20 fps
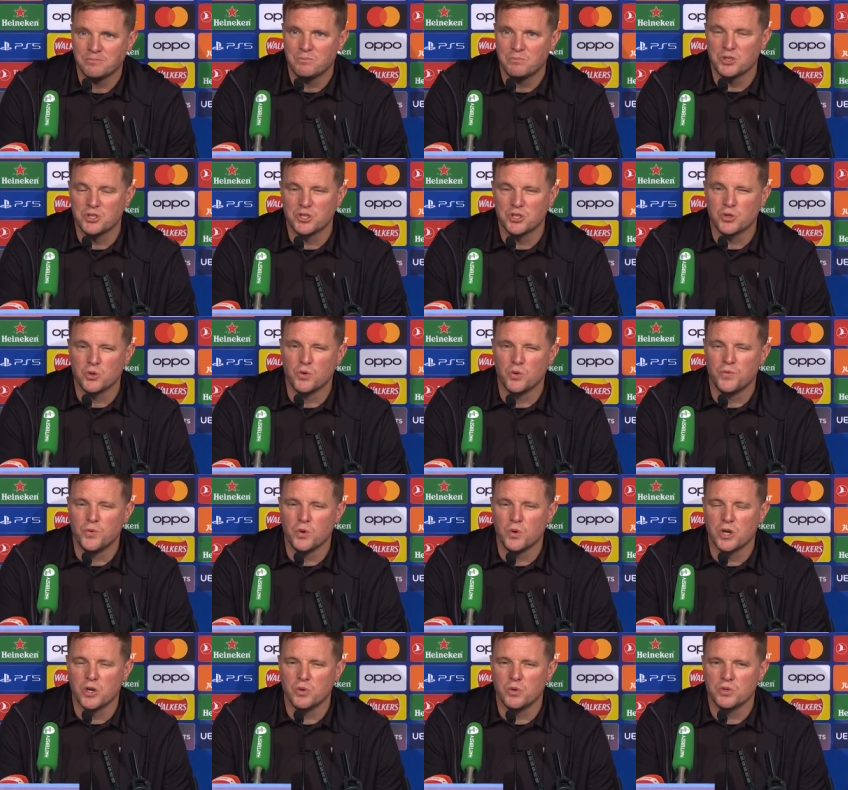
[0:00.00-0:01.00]
But to score
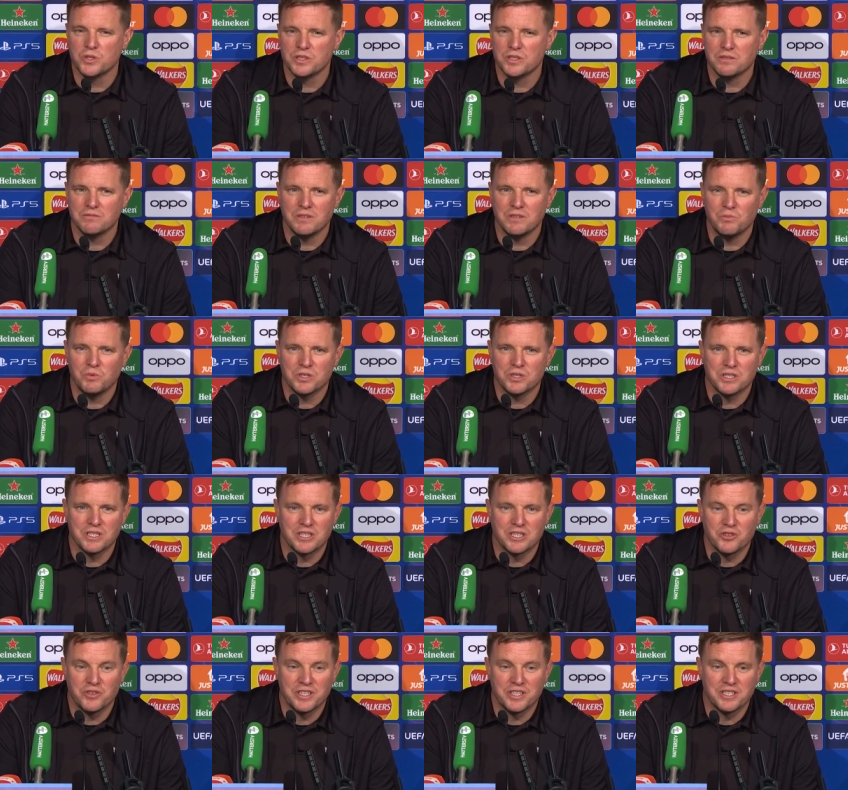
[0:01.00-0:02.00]
four goals, it wasn't
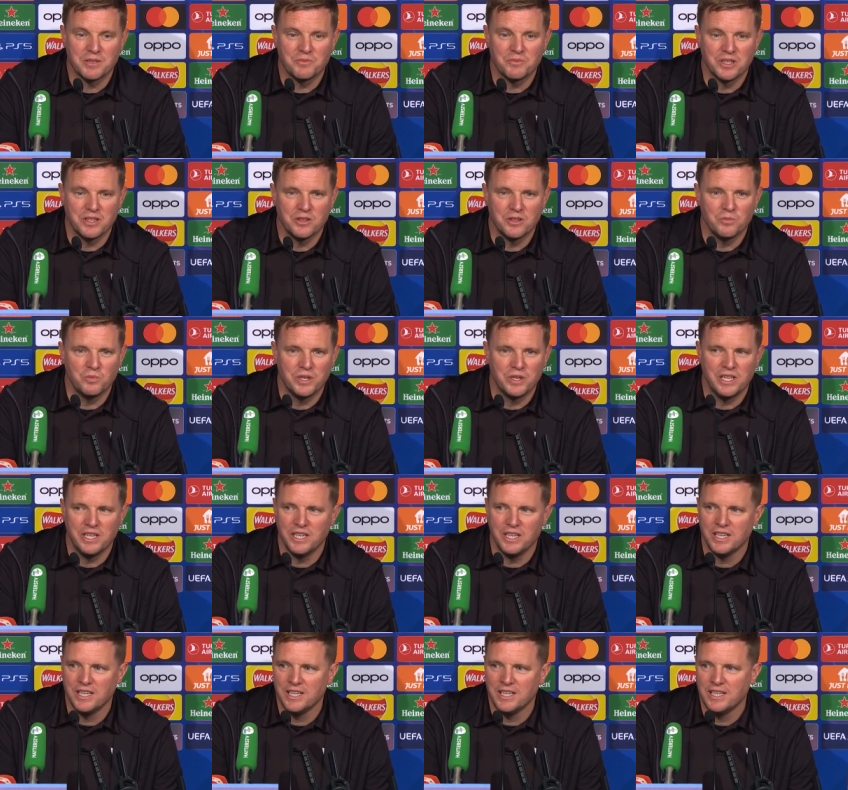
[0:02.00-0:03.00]
necessarily something that
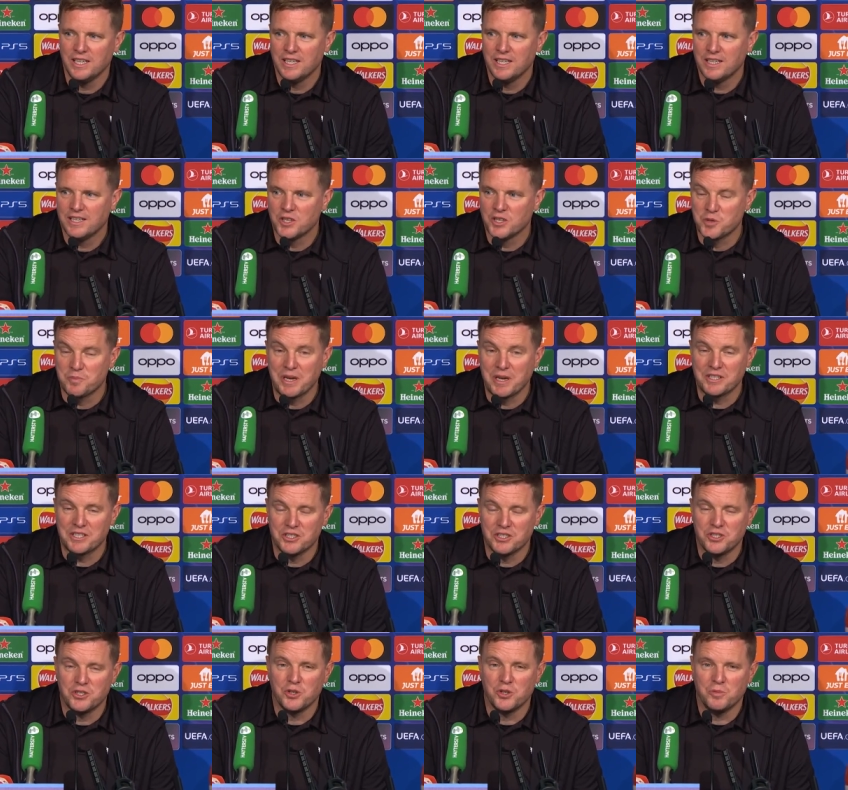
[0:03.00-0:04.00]
we
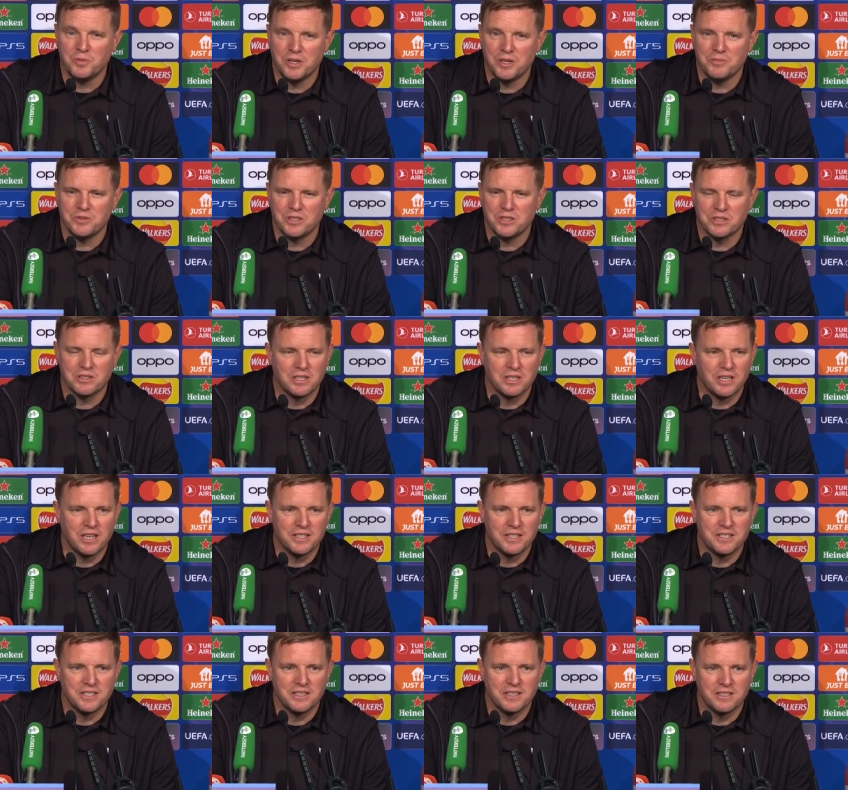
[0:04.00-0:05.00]
expected to do. But I'm just
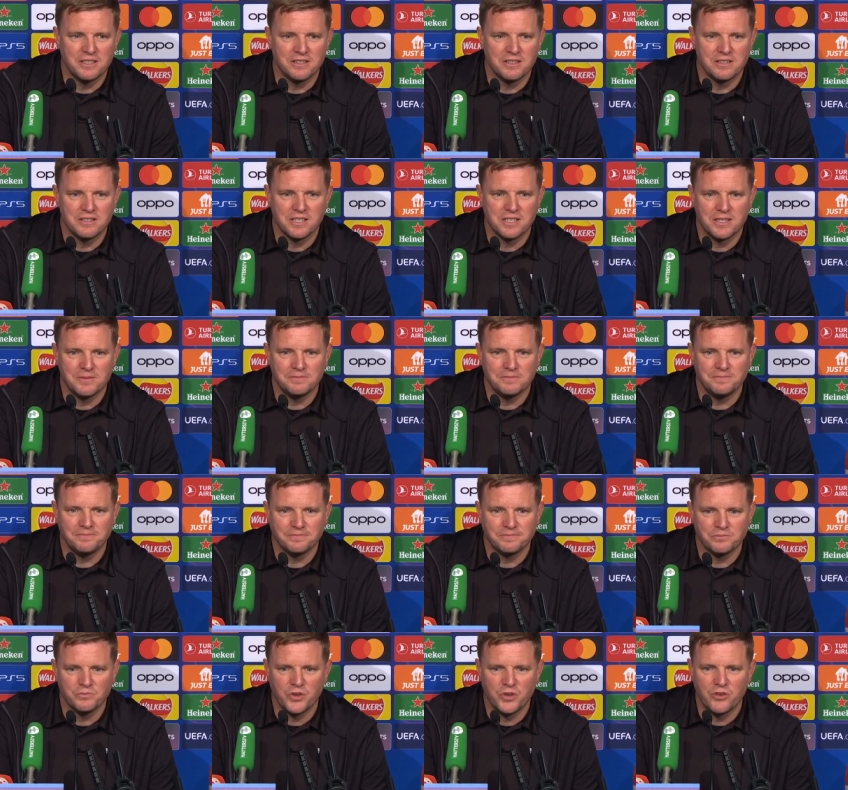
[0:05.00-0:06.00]
delighted that
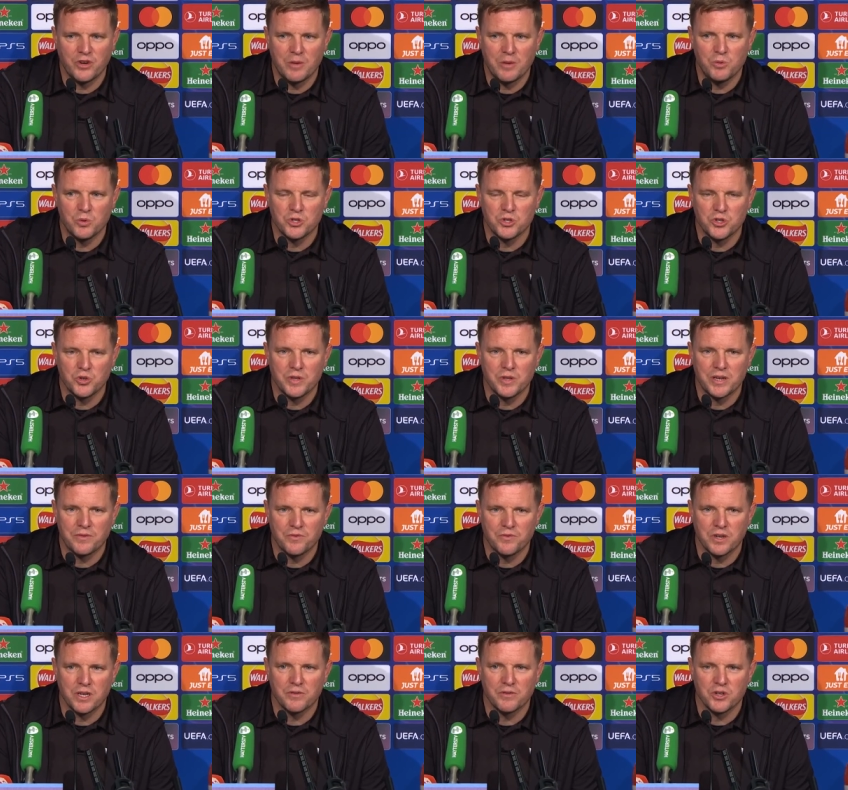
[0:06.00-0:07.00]
we were able to do that in
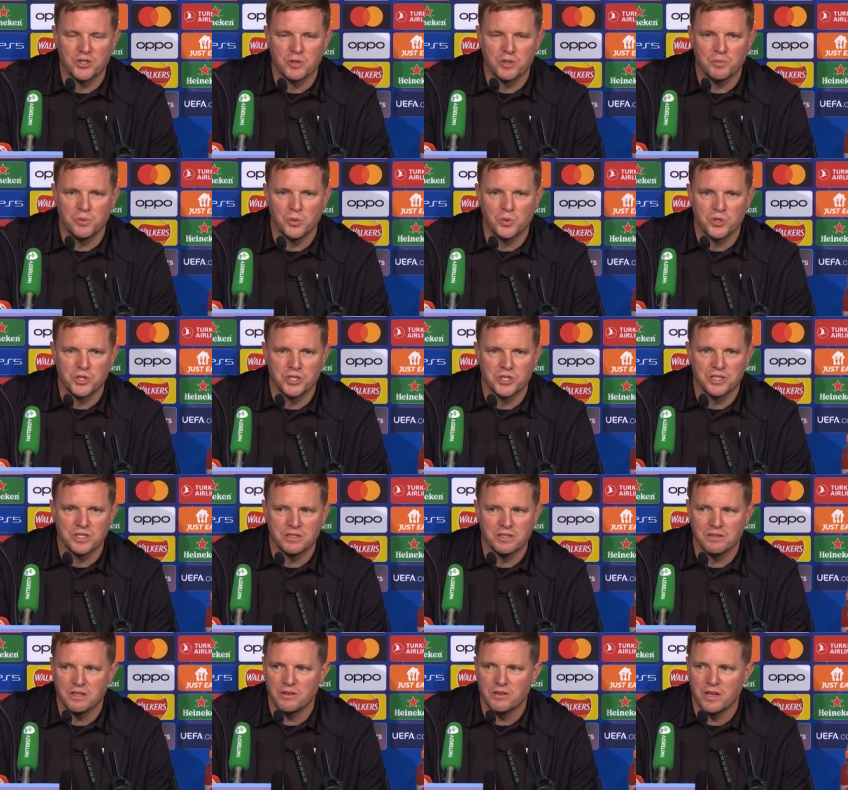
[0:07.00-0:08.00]
front of our supporters.
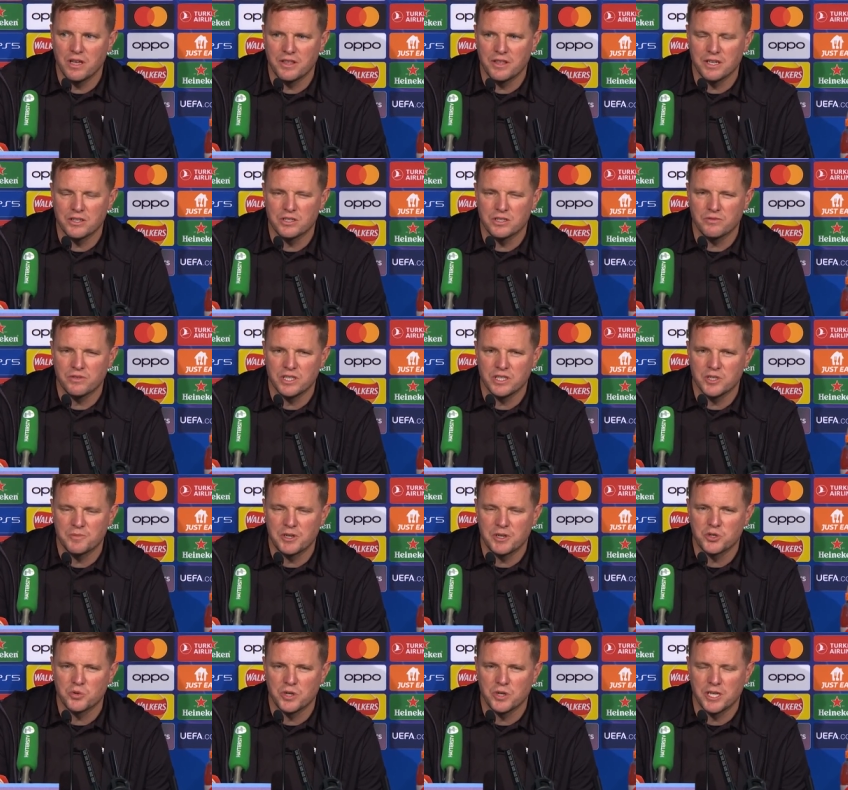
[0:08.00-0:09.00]
And I think it's a really
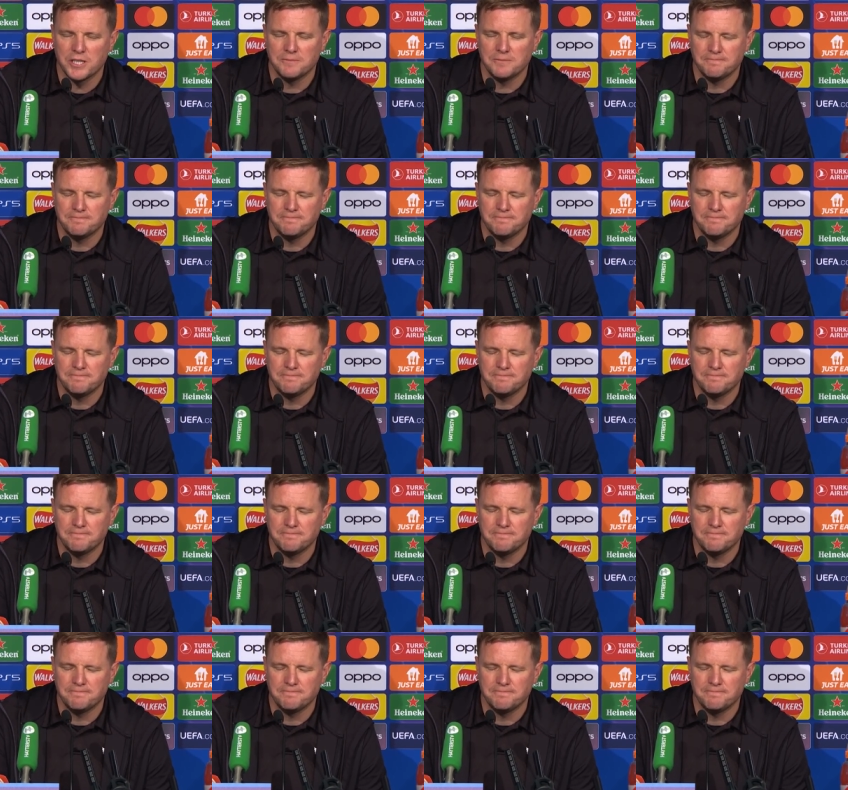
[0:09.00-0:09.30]
special night.